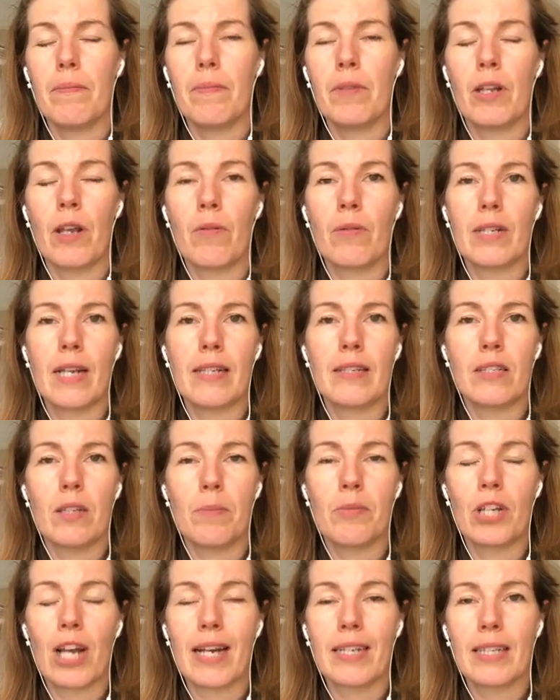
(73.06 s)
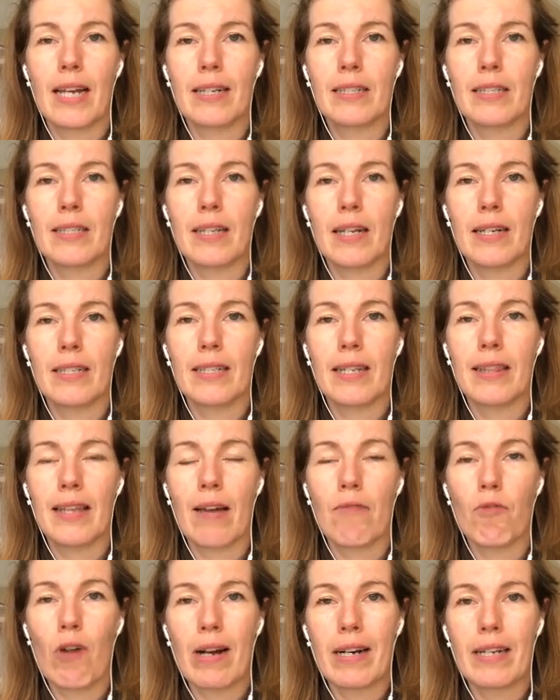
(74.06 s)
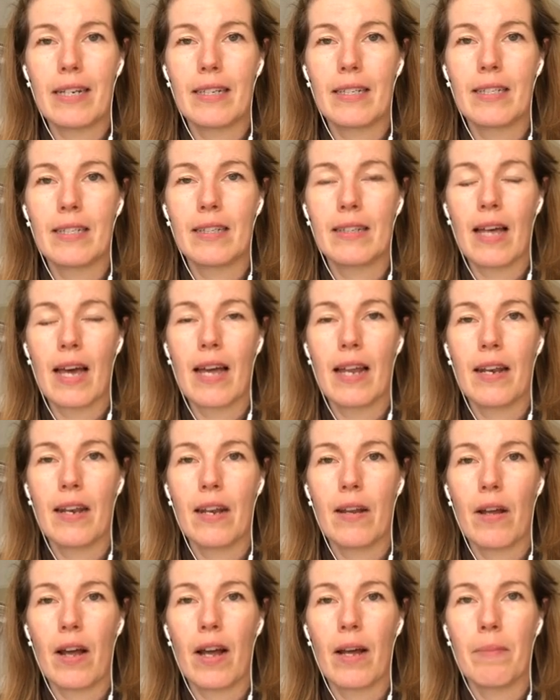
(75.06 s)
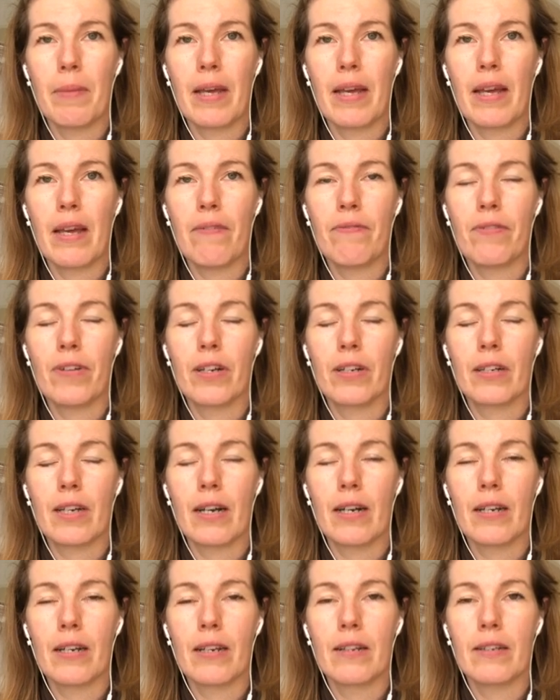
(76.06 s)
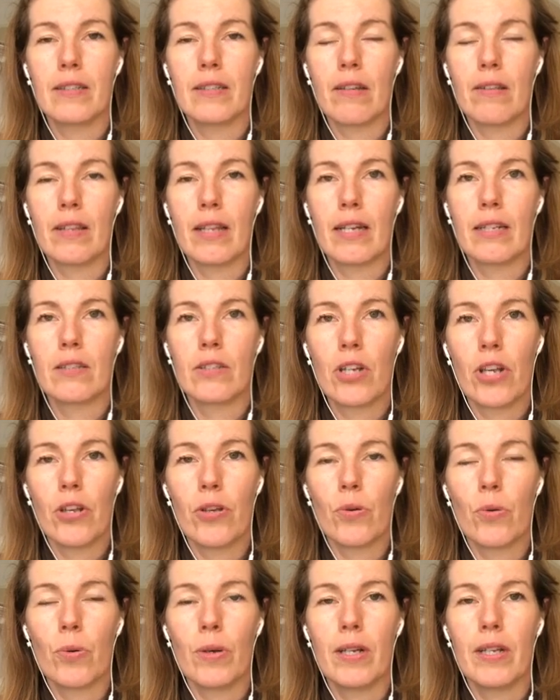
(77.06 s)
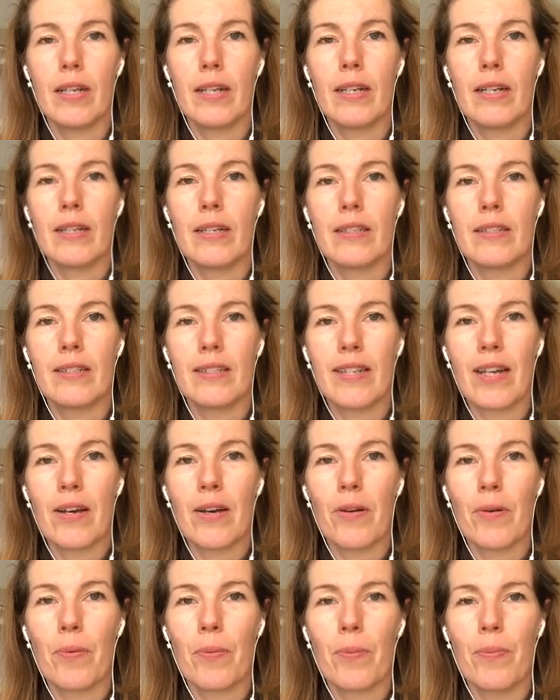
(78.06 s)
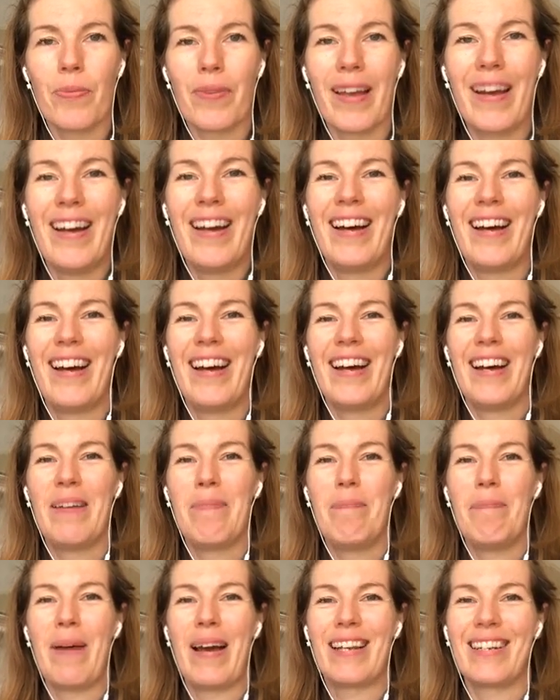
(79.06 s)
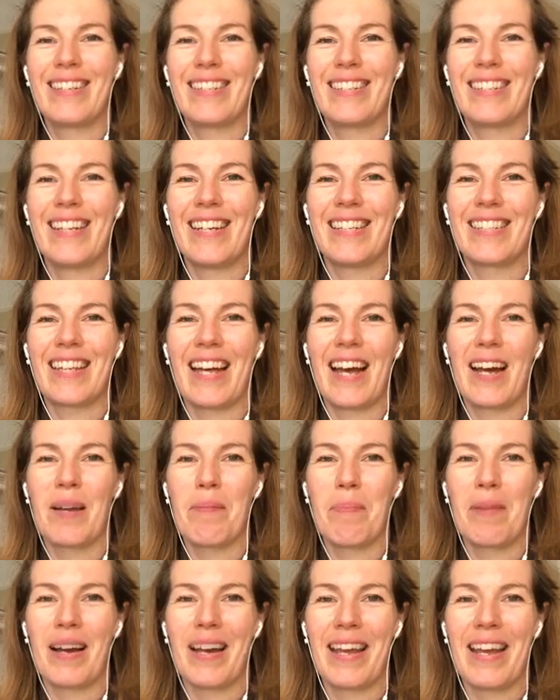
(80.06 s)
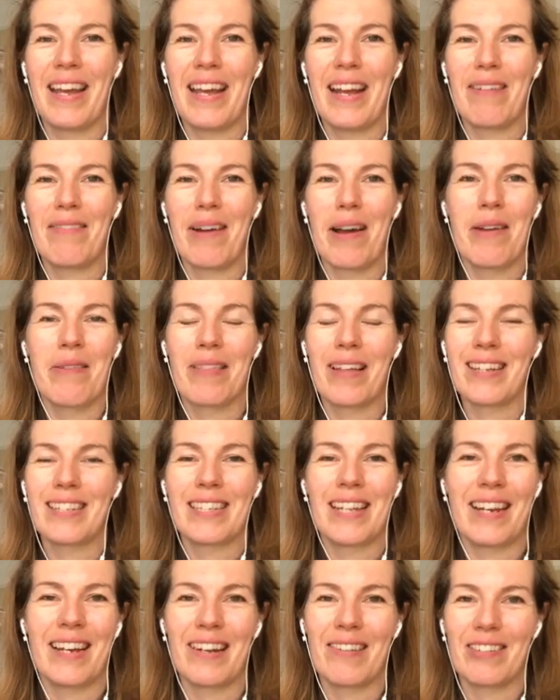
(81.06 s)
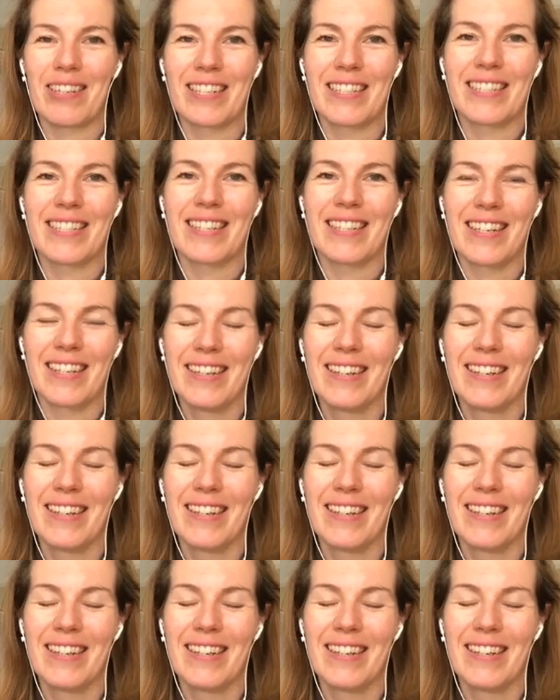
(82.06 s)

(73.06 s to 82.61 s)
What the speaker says: data subjects exercising their rights, then I'm here for guidance on that too. So, Bent says, hi, my hero. That's hilarious.